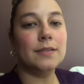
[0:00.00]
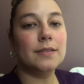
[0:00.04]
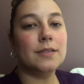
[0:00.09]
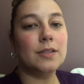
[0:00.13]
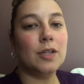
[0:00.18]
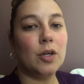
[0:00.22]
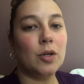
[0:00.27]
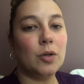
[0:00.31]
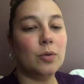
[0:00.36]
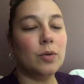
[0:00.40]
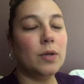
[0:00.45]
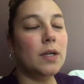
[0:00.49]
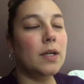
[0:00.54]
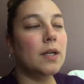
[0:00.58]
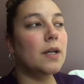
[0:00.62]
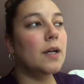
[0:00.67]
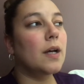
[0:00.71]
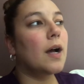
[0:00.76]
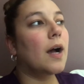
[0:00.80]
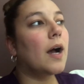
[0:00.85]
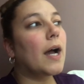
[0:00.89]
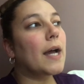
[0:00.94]
So
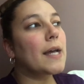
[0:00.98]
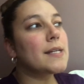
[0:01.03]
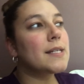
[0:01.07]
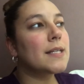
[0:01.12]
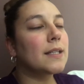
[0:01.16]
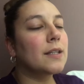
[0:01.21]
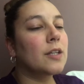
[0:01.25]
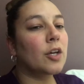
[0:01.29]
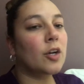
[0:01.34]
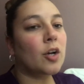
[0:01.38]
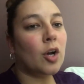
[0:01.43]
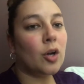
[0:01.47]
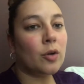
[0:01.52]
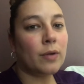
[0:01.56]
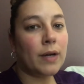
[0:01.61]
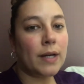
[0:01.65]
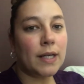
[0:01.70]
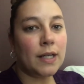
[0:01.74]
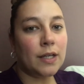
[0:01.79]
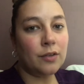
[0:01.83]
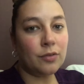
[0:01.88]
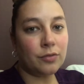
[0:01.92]
I did look
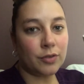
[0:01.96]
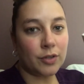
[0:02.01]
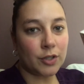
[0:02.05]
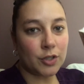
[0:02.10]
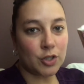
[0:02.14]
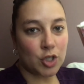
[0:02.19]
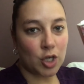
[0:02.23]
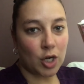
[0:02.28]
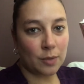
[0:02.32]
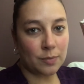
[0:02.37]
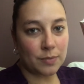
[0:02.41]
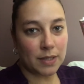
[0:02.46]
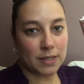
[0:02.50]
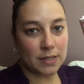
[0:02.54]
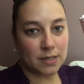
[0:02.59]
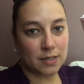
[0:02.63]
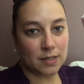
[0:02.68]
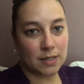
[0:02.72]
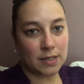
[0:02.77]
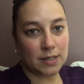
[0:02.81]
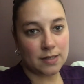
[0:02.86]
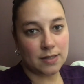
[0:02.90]
already for Charmed
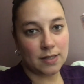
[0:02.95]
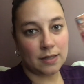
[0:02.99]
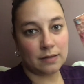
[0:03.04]
Destinies,